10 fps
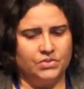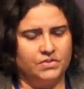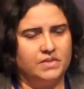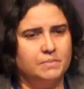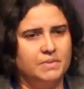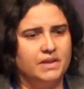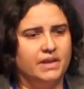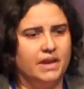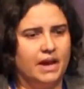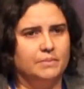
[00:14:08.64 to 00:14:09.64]
So
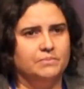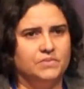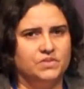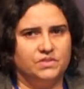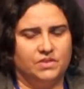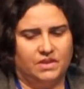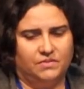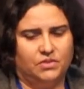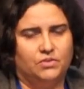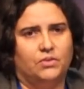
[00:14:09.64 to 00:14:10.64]
similarly, just to
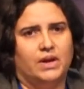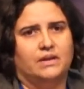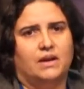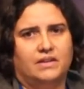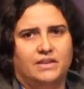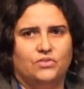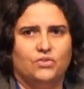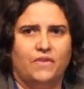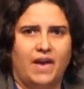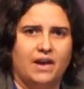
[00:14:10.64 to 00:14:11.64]
give you an idea
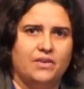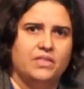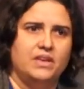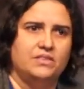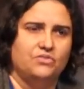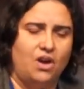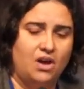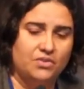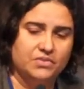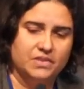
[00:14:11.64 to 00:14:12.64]
of how these
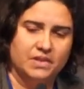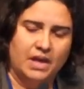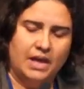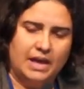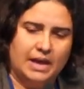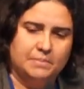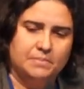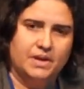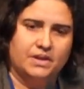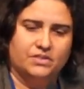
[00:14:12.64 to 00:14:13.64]
trials
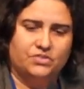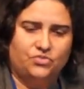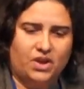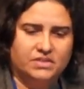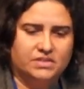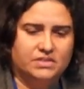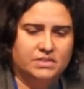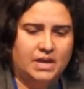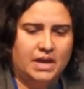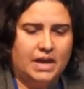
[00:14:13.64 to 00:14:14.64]
are
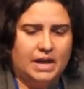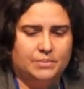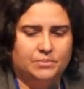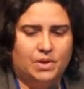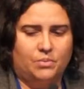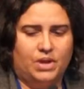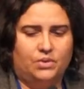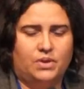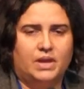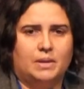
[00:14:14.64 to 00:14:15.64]
constructed, we're
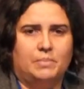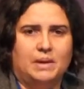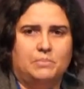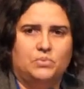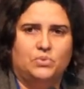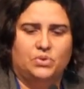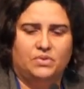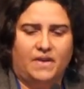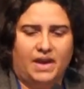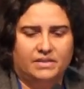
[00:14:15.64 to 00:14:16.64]
looking at people
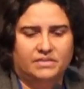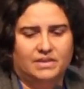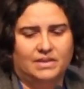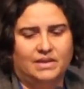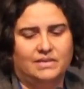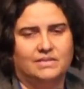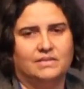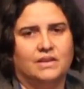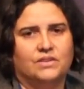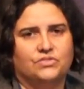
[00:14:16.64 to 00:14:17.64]
who've had at
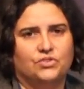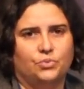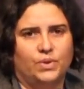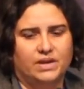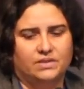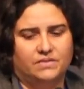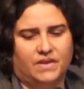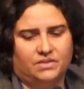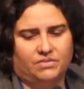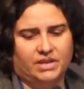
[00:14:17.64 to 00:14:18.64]
least 2 weeks of
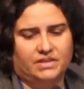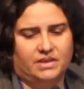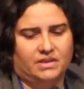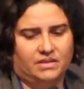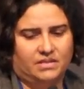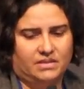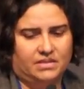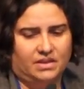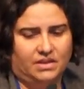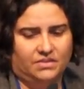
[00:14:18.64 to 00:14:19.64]
anorexia in the
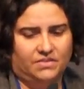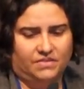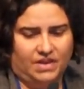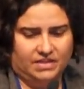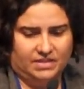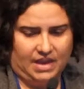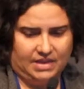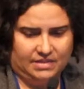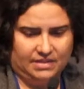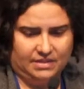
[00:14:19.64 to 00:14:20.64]
setting of advanced
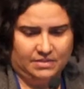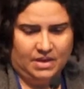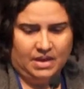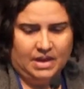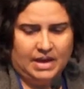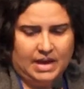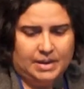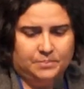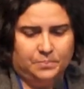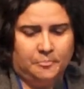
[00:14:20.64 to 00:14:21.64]
cancer,
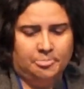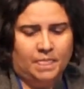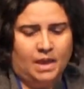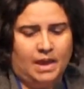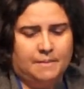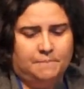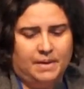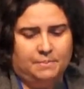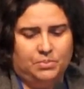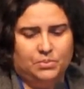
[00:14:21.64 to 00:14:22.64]
and
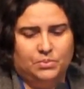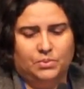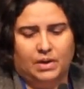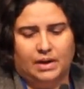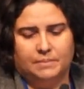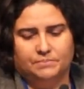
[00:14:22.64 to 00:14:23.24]
people